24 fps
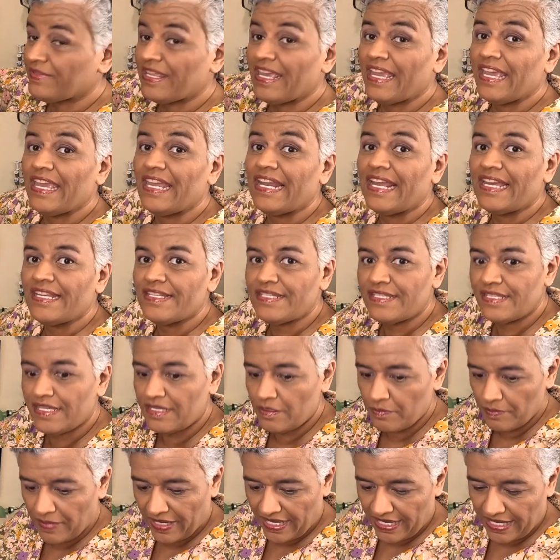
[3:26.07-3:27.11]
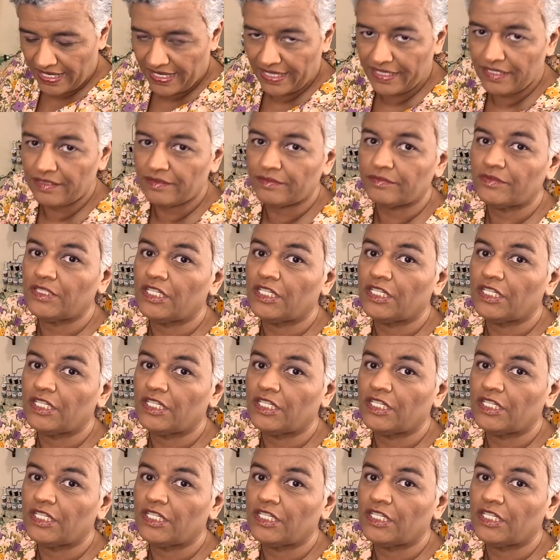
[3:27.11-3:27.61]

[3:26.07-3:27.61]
and I did buy